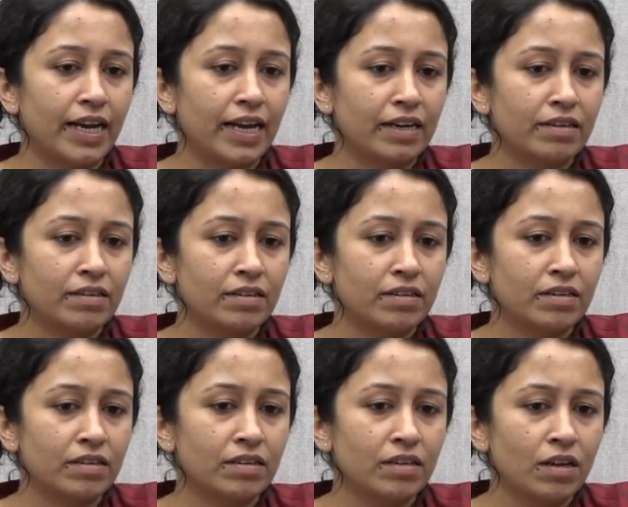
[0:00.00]
And
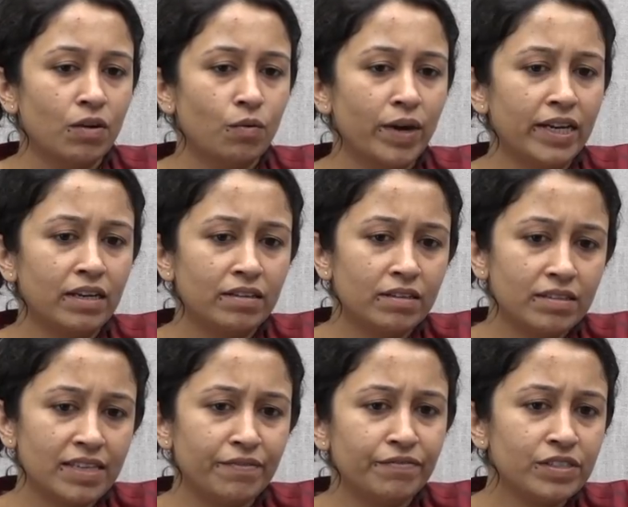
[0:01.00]
uh, while
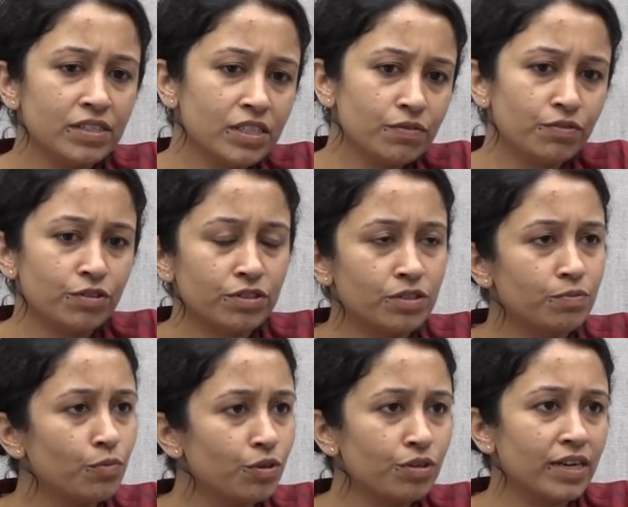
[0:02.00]
this emphasis was
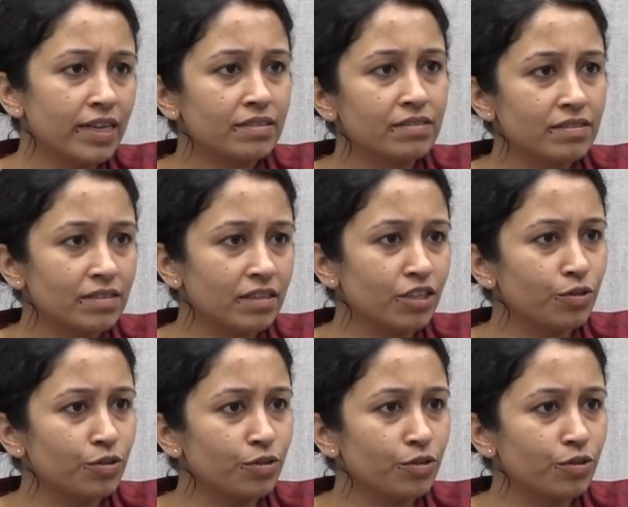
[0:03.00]
more or less uh,